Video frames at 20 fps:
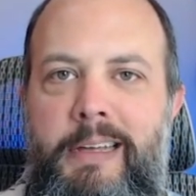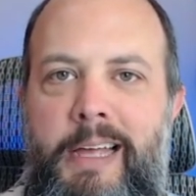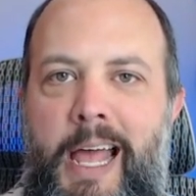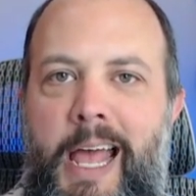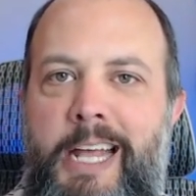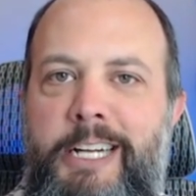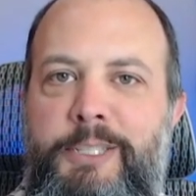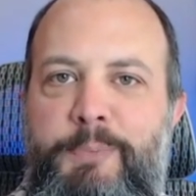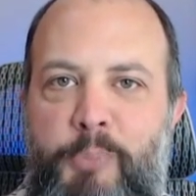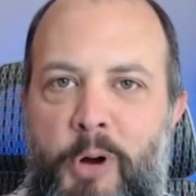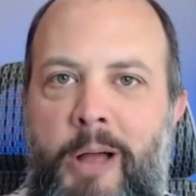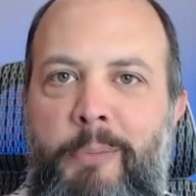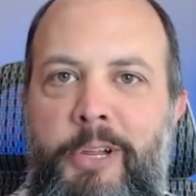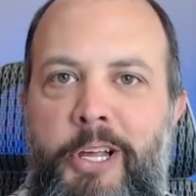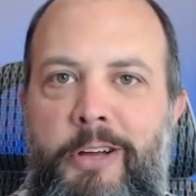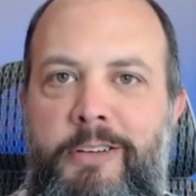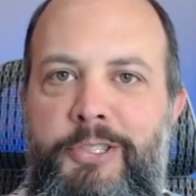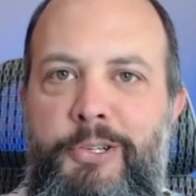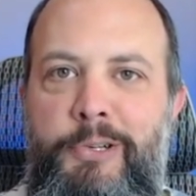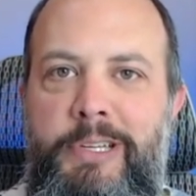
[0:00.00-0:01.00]
and it's probably
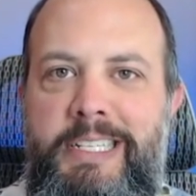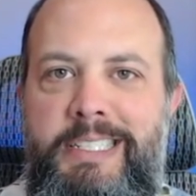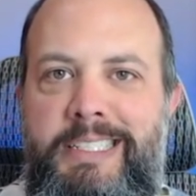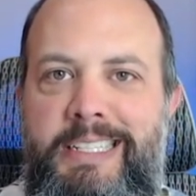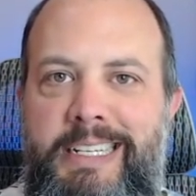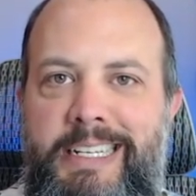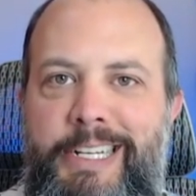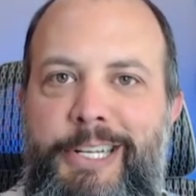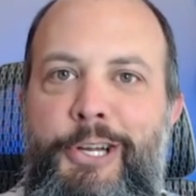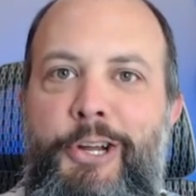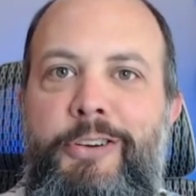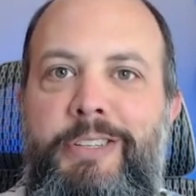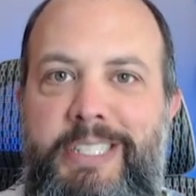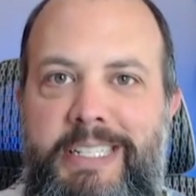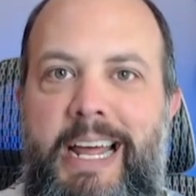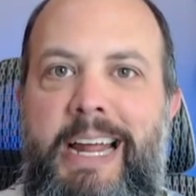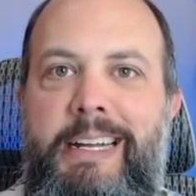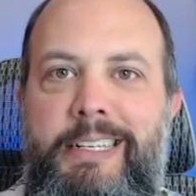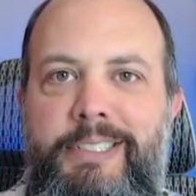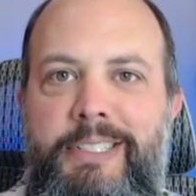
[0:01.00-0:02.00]
also listed in your
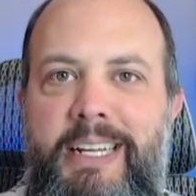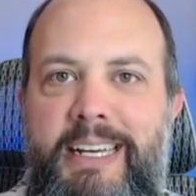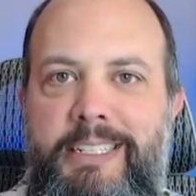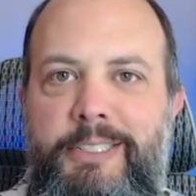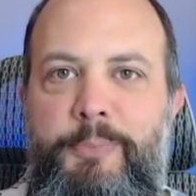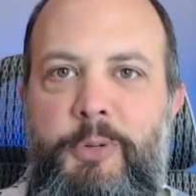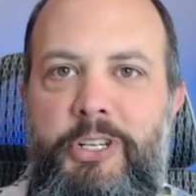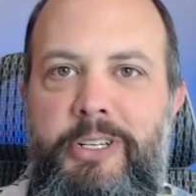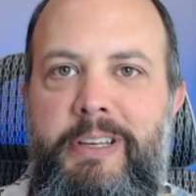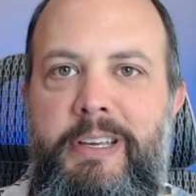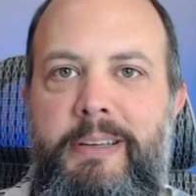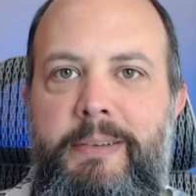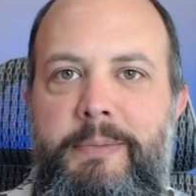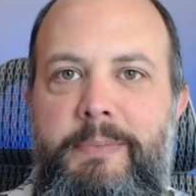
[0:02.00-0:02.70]
statics textbook.